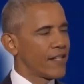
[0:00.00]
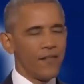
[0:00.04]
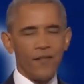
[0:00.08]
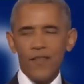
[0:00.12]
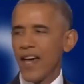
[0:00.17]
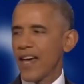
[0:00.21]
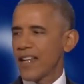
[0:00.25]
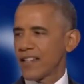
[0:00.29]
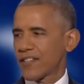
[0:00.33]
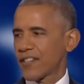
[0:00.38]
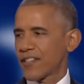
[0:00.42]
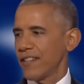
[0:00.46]

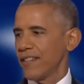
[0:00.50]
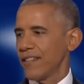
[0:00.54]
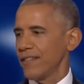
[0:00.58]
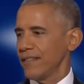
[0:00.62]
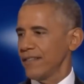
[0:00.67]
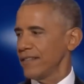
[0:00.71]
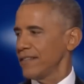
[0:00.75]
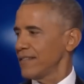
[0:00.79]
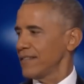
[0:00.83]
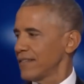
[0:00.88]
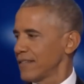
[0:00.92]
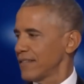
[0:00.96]

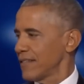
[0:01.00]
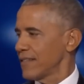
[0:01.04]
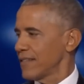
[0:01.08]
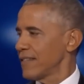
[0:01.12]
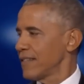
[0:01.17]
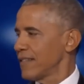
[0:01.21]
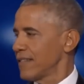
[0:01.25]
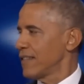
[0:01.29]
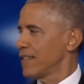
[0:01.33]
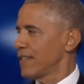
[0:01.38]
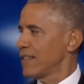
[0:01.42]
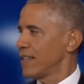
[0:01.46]
convention
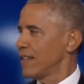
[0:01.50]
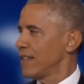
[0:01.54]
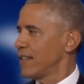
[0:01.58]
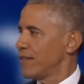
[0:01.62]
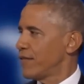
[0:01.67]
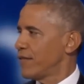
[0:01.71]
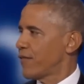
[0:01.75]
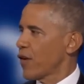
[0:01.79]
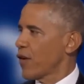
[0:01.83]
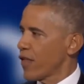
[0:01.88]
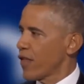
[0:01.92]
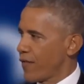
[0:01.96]

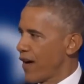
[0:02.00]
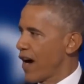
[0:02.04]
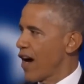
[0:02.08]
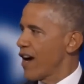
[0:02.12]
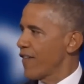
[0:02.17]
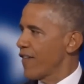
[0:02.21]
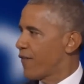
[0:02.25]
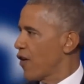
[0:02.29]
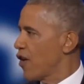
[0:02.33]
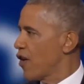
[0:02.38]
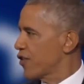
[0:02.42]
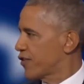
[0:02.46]
for the
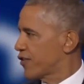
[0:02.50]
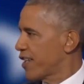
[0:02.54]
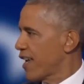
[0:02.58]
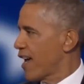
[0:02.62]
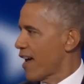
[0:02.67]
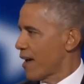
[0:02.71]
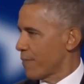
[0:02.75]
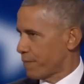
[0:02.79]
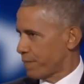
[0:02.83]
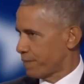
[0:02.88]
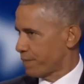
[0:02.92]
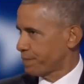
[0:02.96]
very first
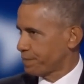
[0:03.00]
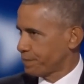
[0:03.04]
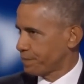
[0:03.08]
time.